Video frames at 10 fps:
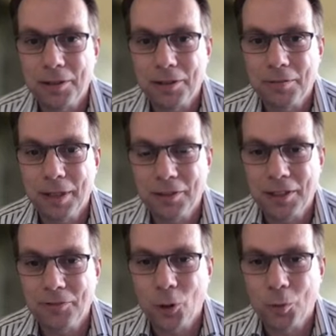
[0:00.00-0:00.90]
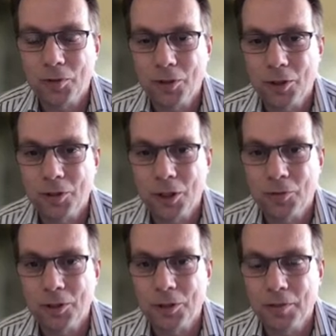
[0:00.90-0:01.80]
about this form of, of of
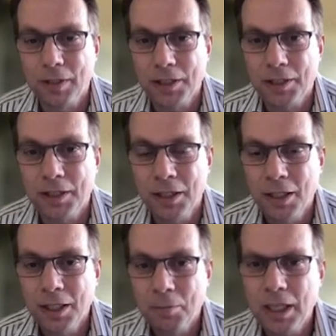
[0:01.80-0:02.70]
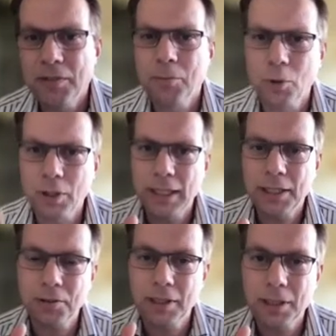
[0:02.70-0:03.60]
conservation. But even more
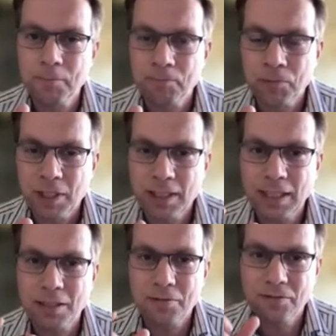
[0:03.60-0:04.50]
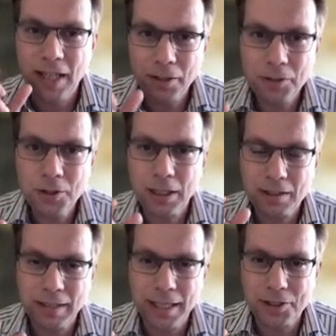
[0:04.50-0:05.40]
literally is that the value
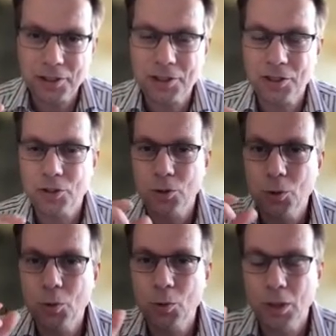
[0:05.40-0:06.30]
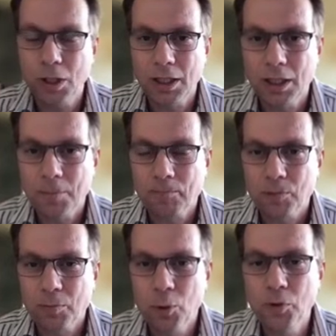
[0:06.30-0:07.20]
attached to
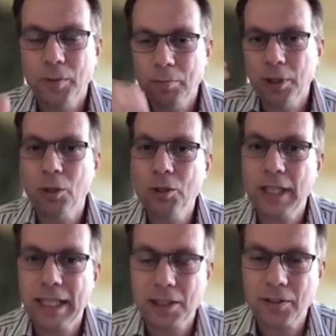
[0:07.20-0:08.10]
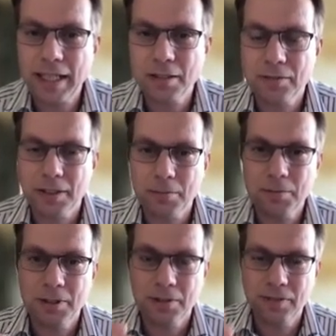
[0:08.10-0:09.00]
moving beyond extractivism,
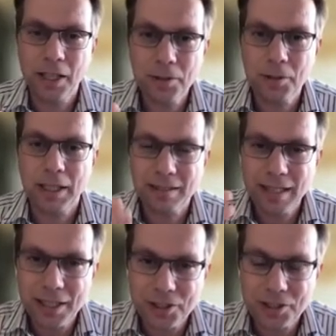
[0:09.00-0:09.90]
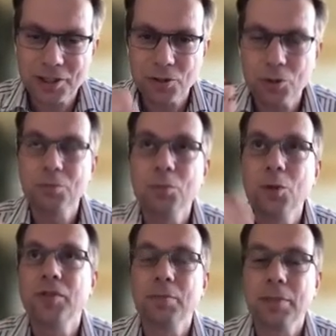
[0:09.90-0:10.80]
the value attached to
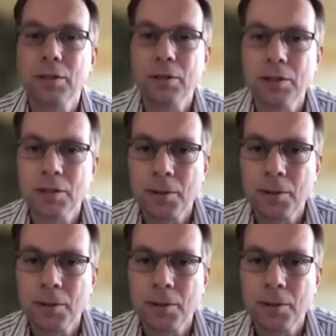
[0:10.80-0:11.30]
moving beyond